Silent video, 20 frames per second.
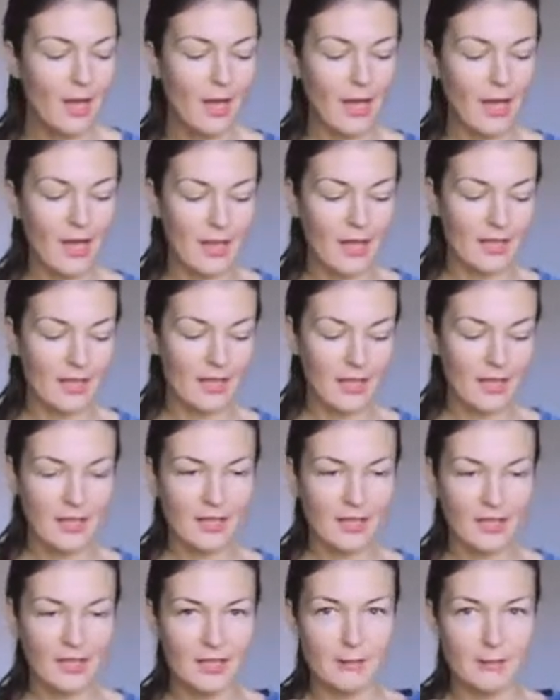And
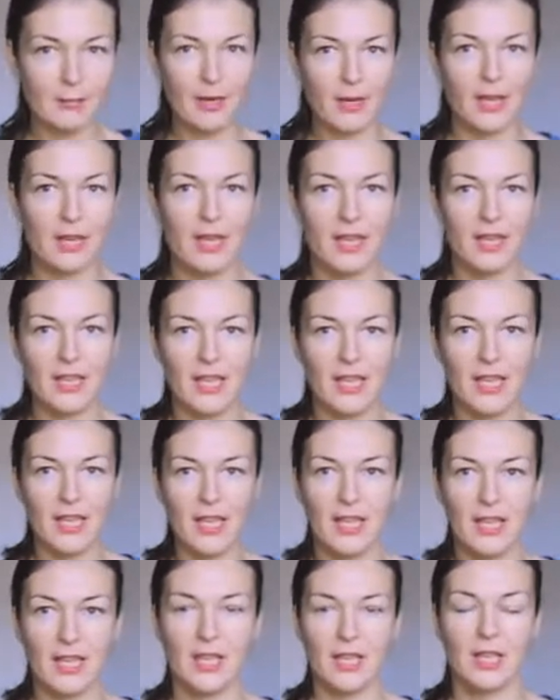it is by
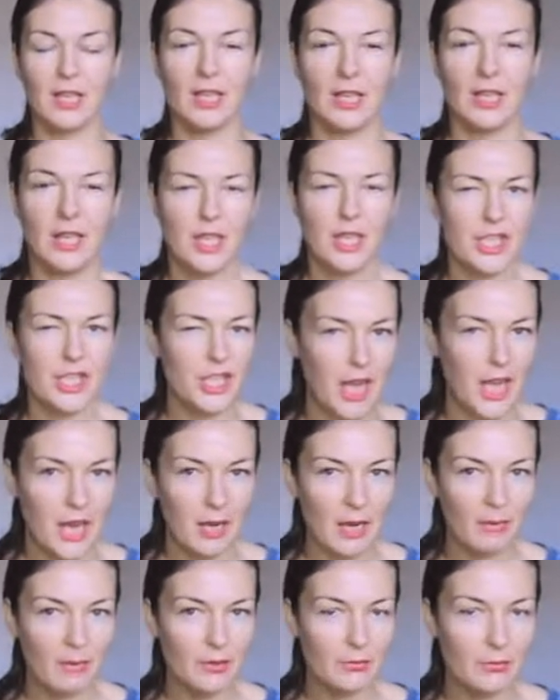
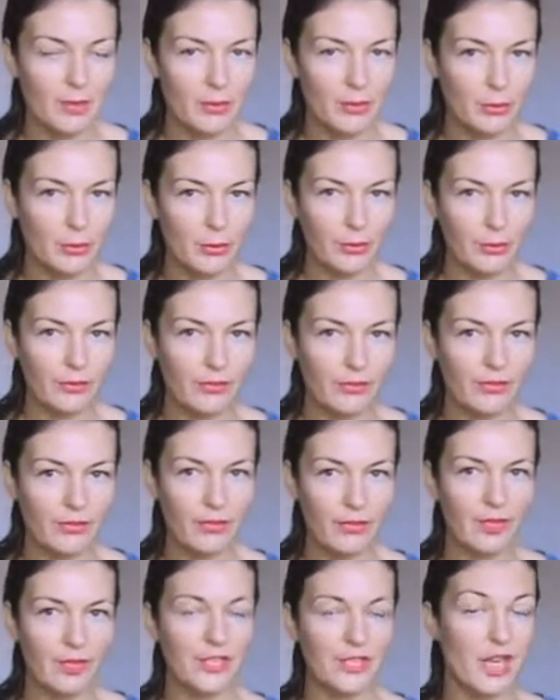James Renouf,
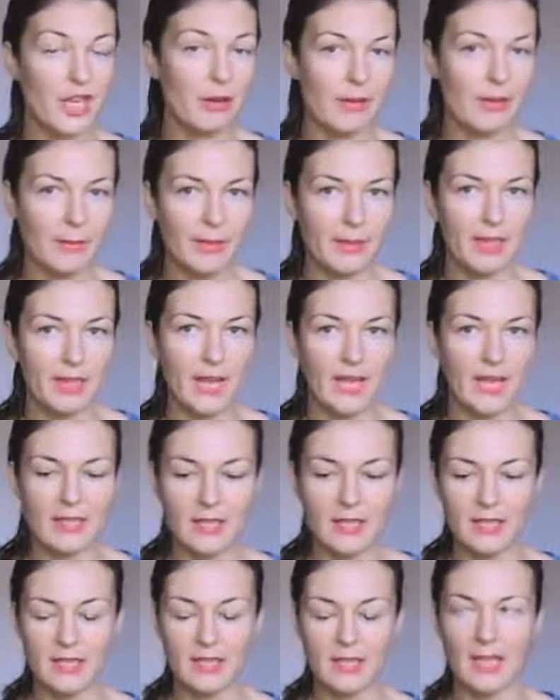Jeremy
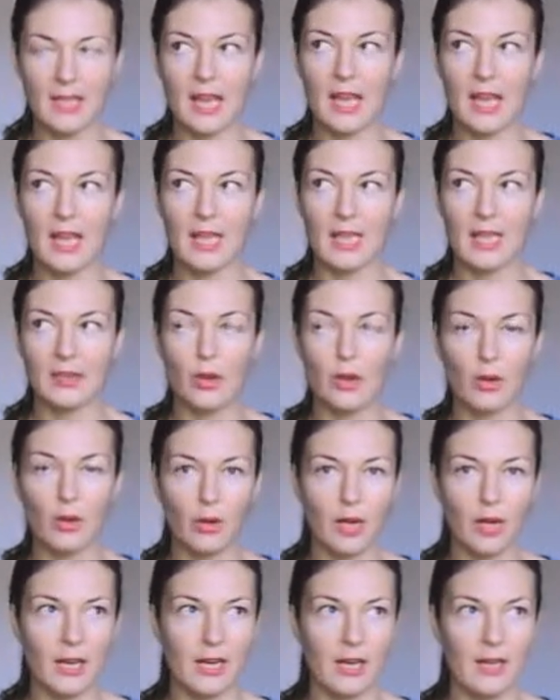Kennedy, and
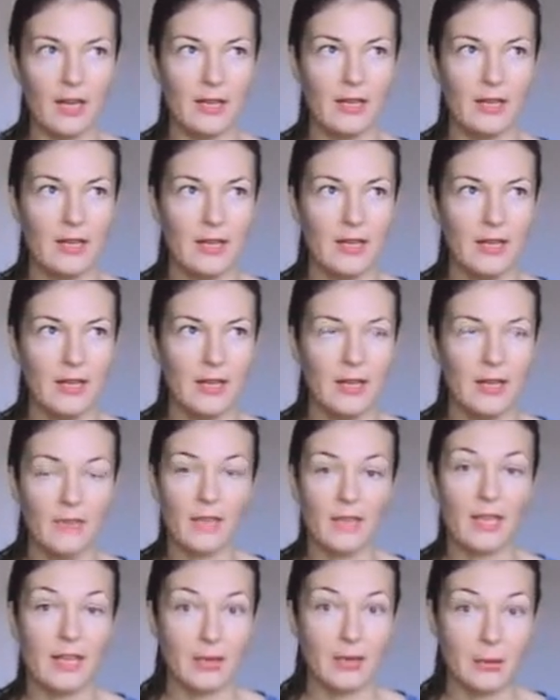Jorge
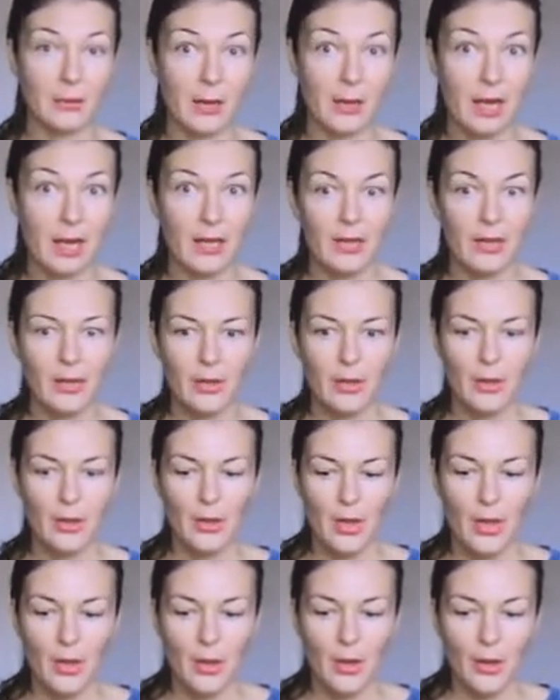Villadora.
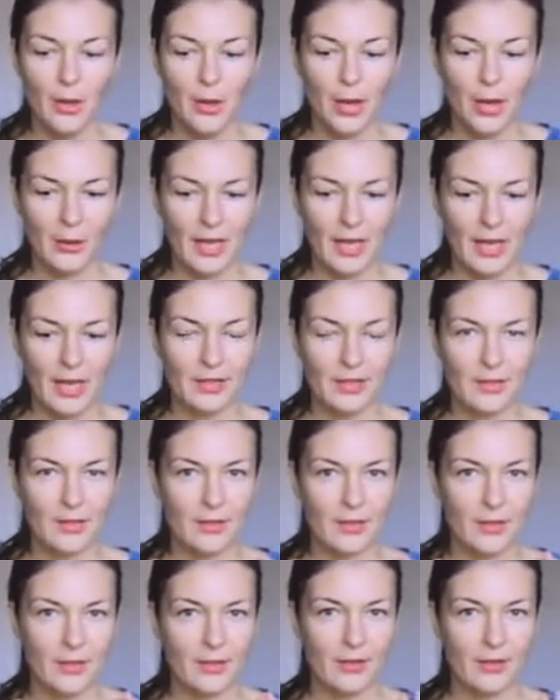Okay,
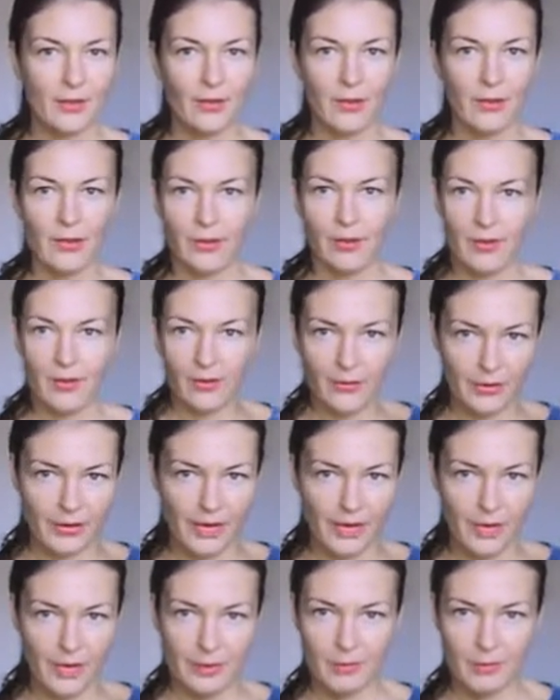
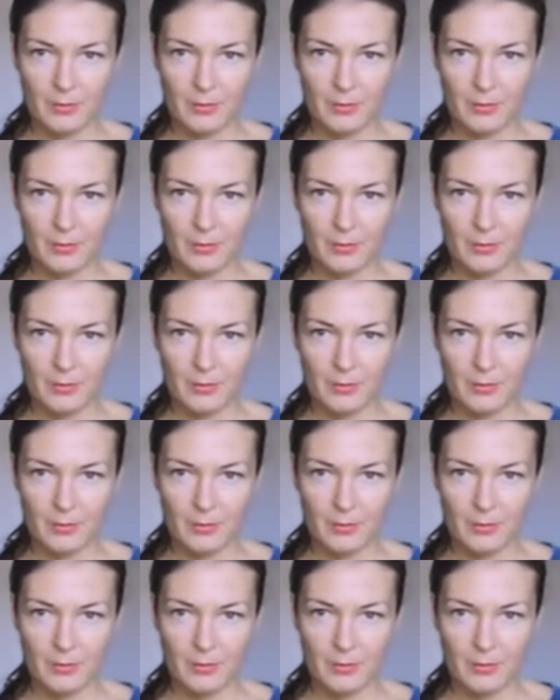three